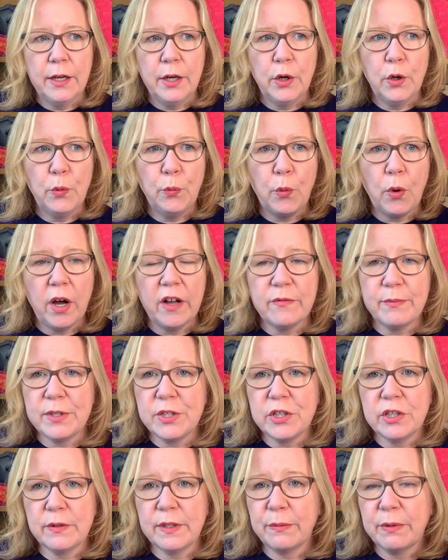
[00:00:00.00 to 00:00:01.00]
what I've been
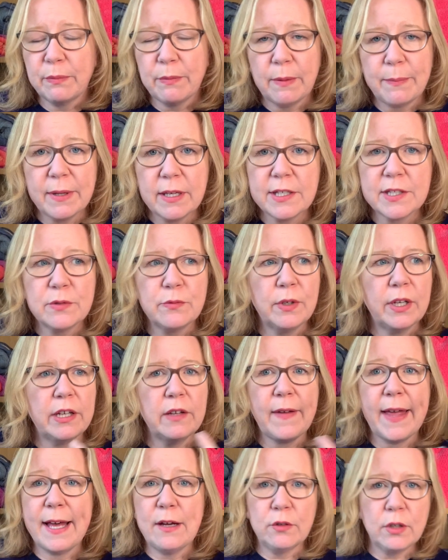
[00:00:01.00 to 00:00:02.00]
doing with my personal life,
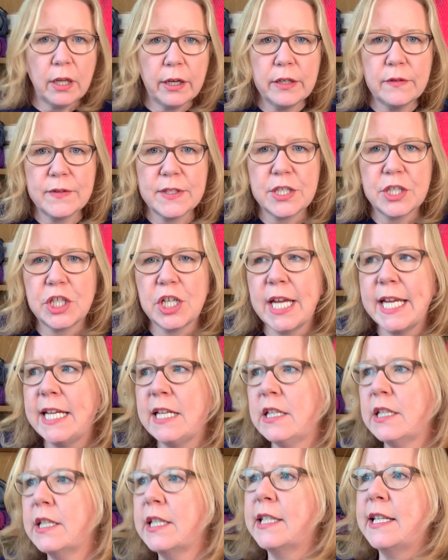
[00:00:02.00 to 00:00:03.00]
how life has
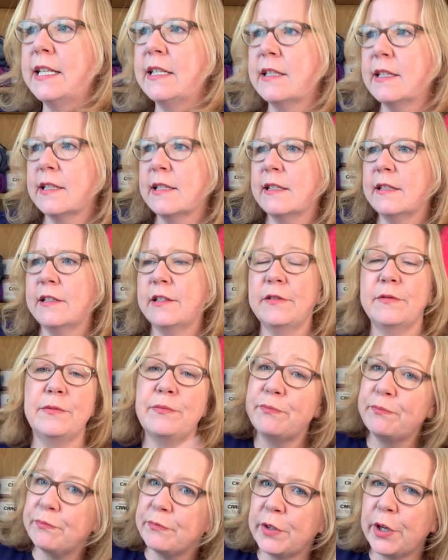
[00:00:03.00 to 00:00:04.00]
changed since
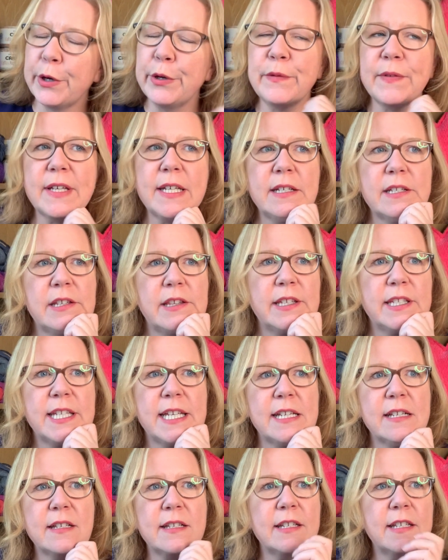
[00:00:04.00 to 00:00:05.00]
COVID,
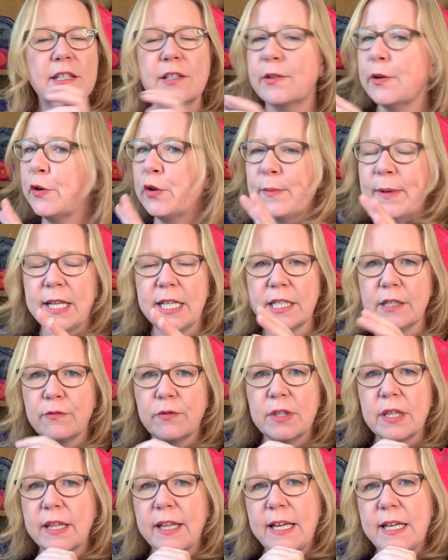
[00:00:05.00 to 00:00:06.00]
since so many
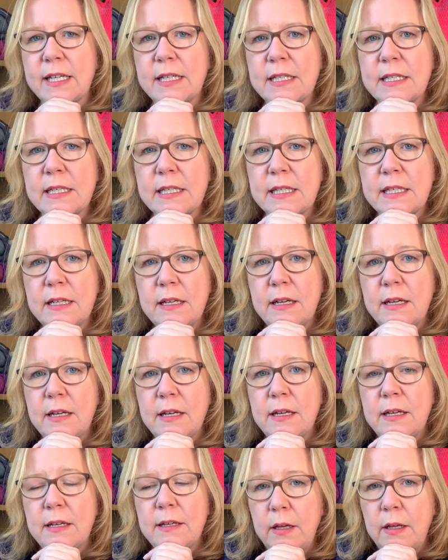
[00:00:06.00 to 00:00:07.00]
different things.
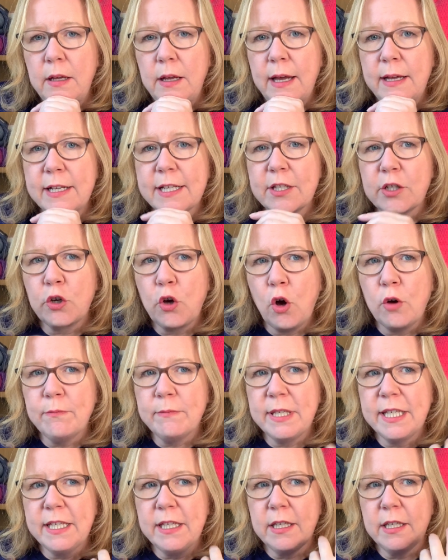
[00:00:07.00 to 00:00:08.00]
And it's got
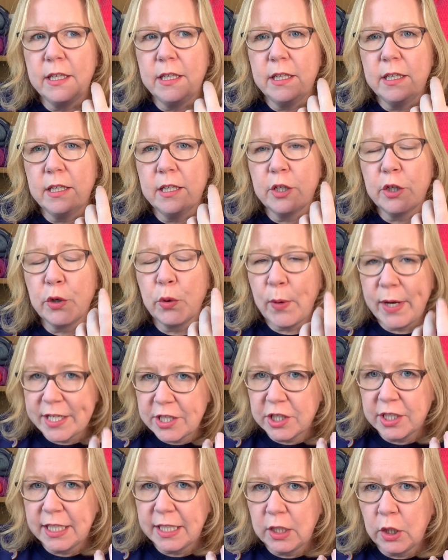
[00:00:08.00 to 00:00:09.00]
me
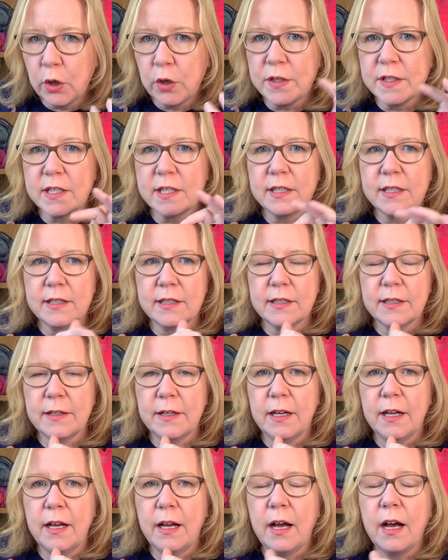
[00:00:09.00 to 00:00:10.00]
questioning lots.
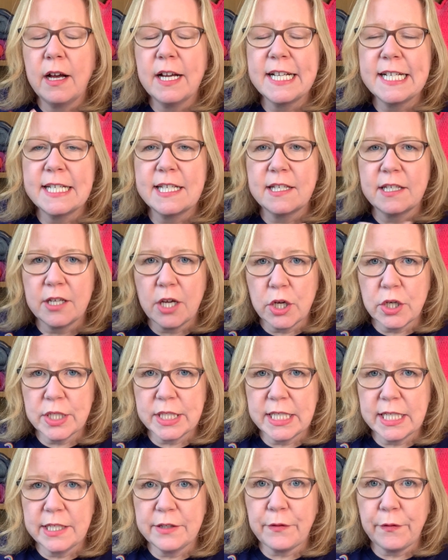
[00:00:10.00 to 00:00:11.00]
I
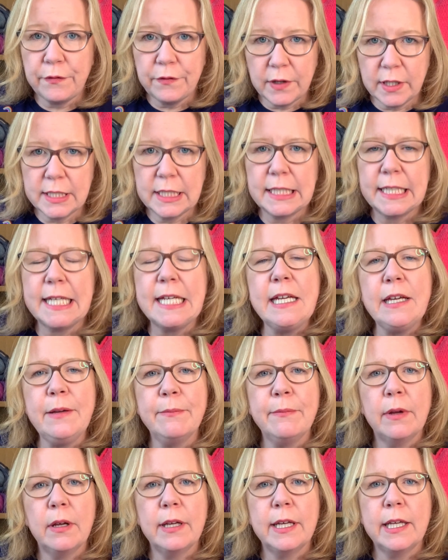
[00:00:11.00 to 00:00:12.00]
started finally
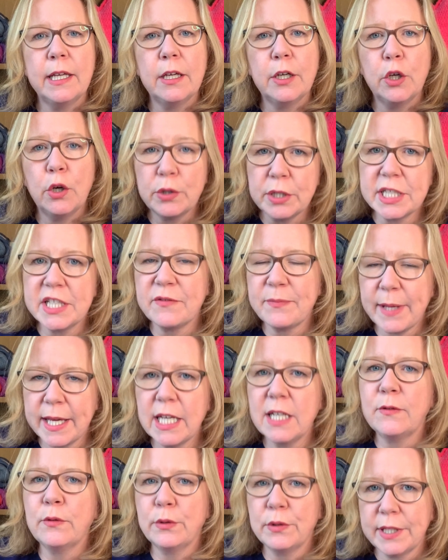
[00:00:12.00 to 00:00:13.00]
my cognitive
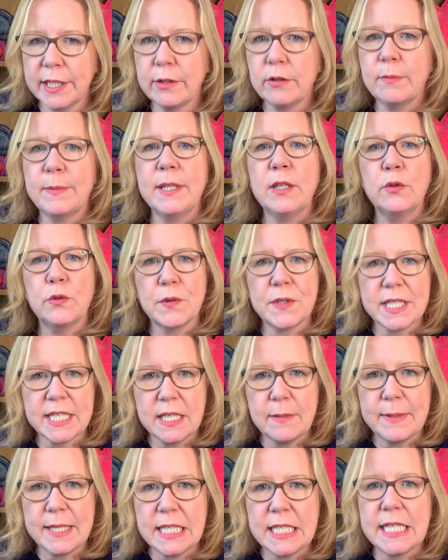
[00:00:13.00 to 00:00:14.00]
behavioural therapy, or
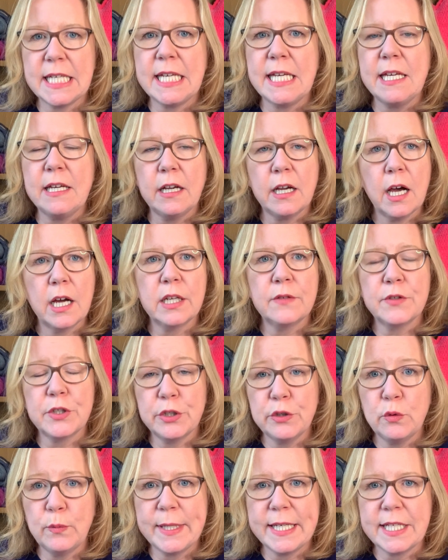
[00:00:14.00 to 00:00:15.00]
CBT, kind of
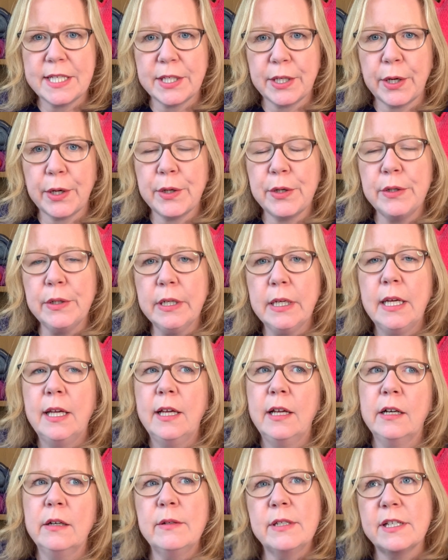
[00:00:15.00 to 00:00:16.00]
2 weeks ago,
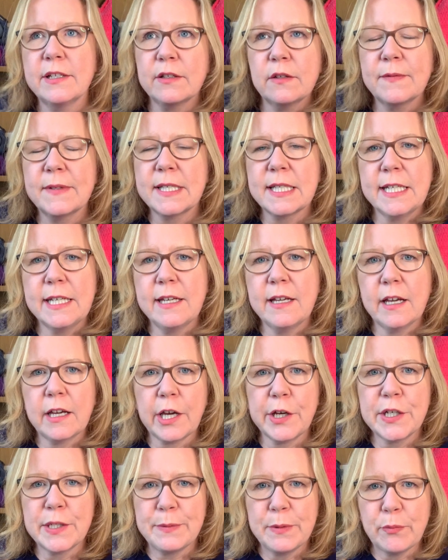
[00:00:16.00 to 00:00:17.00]
which is obviously
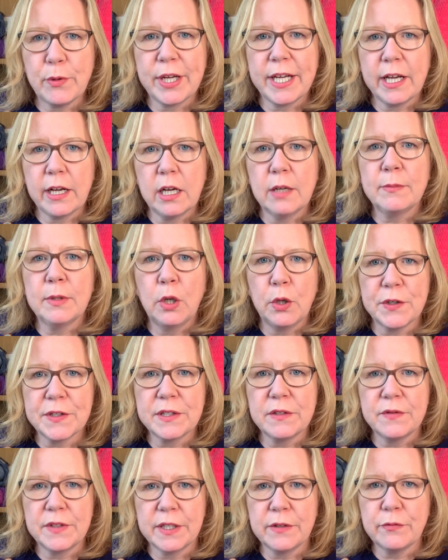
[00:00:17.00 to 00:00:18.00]
going to be bringing up lots
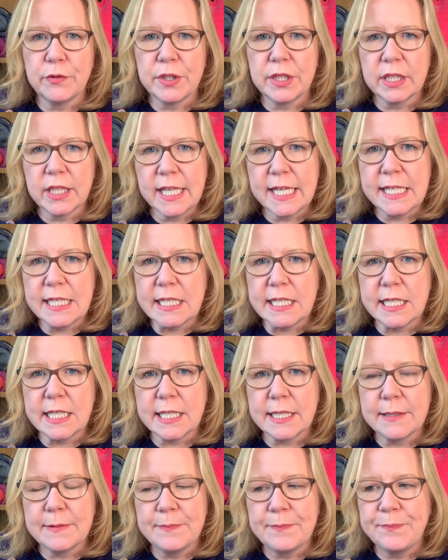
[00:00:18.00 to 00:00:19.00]
of different
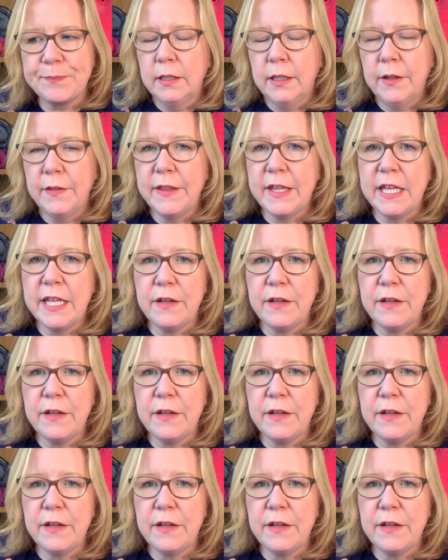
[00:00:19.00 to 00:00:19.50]
things. The